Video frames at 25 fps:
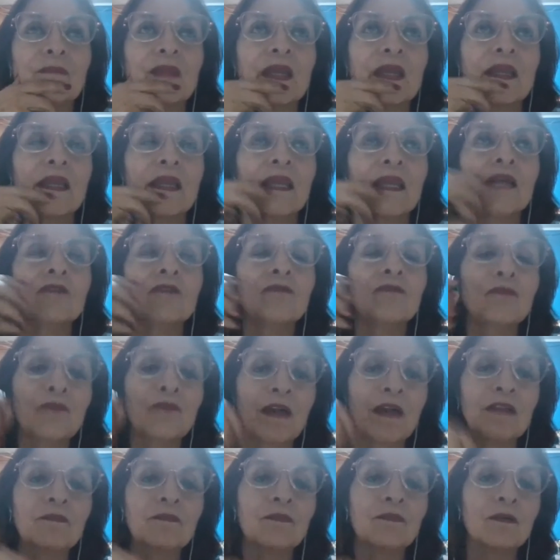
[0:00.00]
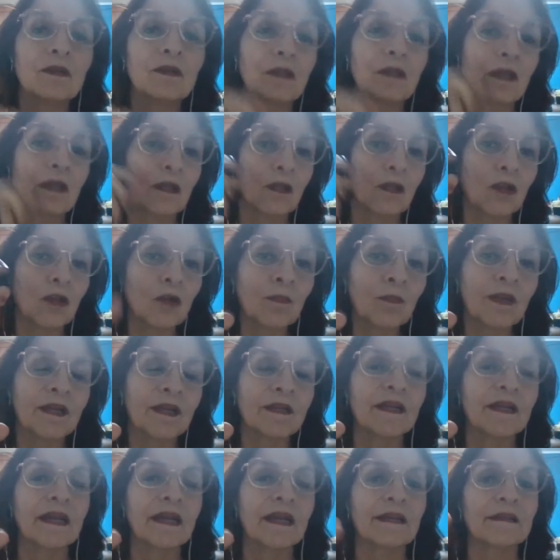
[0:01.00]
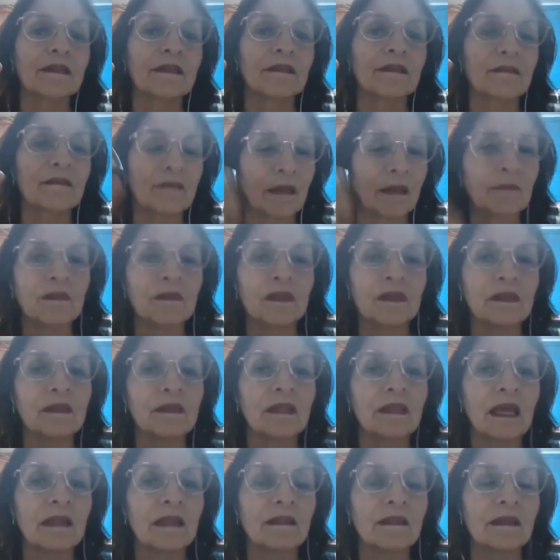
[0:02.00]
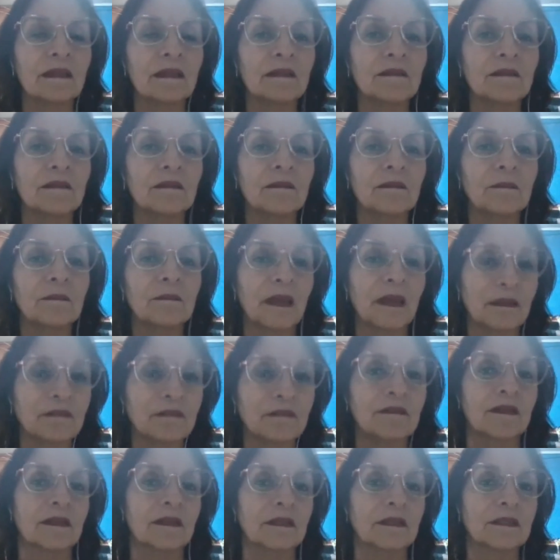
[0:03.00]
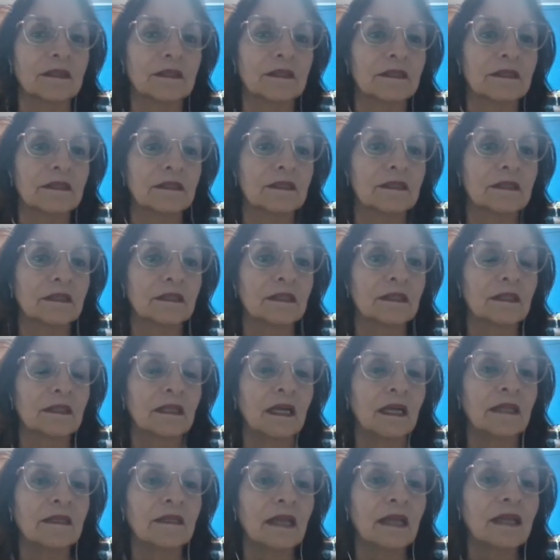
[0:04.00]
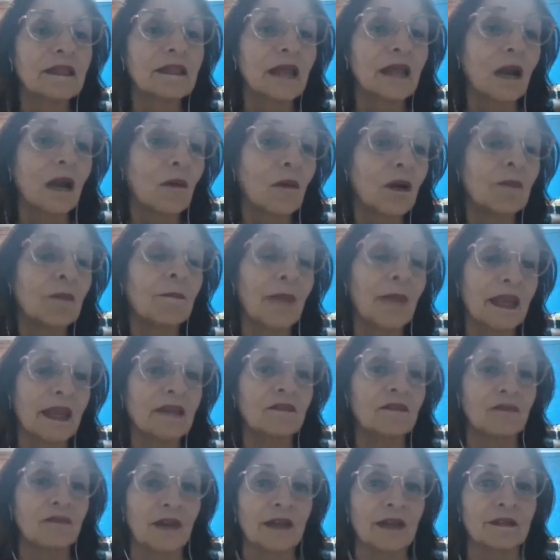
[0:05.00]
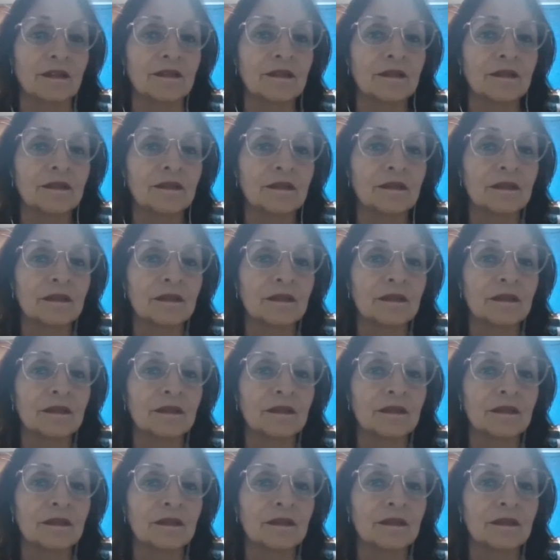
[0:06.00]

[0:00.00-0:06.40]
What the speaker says: here to fight for human rights is something that is basic, and that's our main fight.